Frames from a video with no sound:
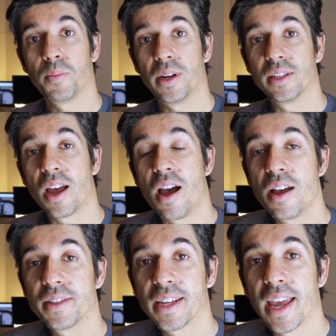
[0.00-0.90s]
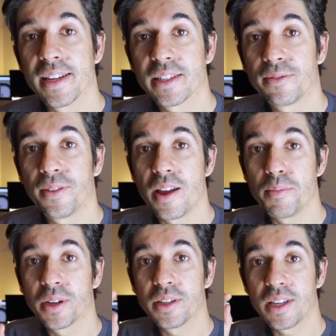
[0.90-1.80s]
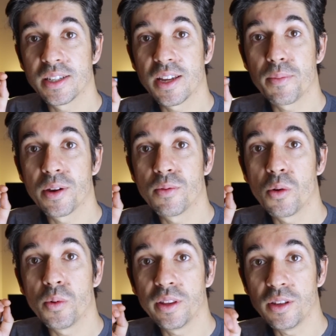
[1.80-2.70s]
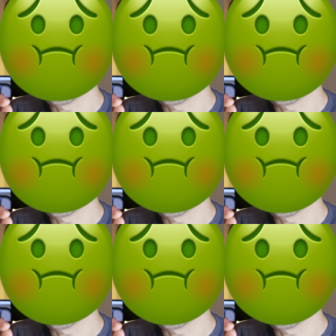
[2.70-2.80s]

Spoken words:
But it's hard to cancel a flight because there's something wrong with